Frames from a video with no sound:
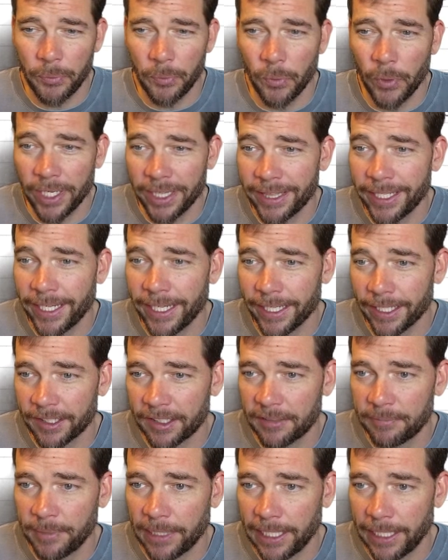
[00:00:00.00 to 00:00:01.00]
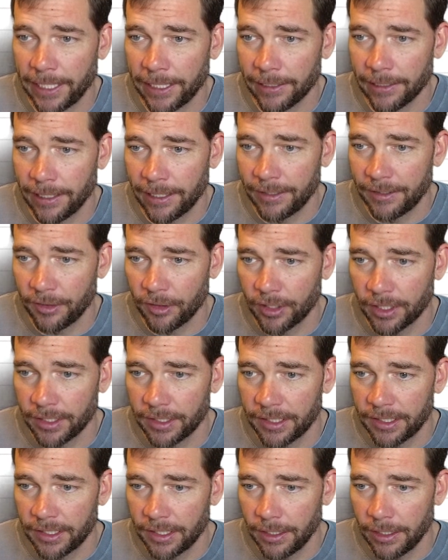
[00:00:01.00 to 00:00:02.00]
When they expire, as you
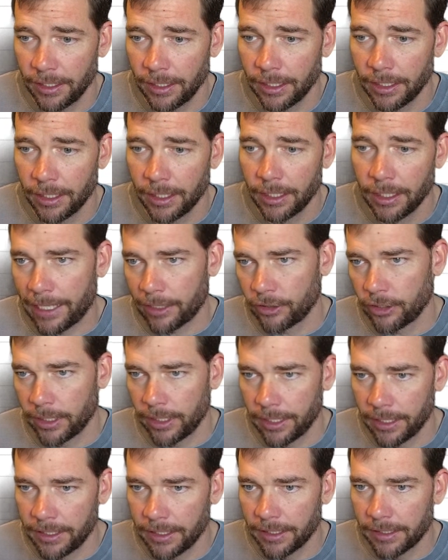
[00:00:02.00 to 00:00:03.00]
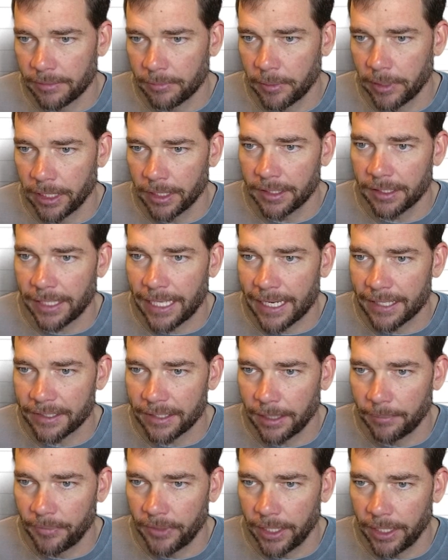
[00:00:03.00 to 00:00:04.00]
can see, actually this is when it's
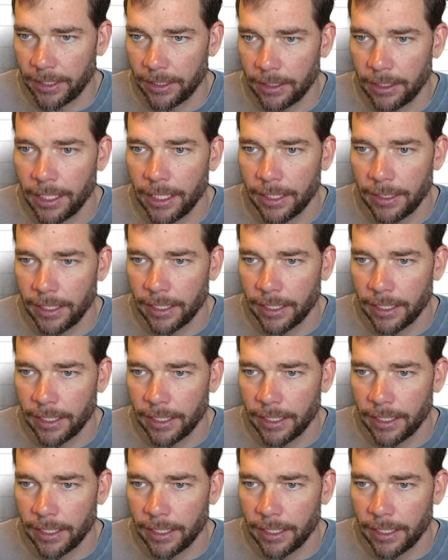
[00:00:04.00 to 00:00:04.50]
last updated.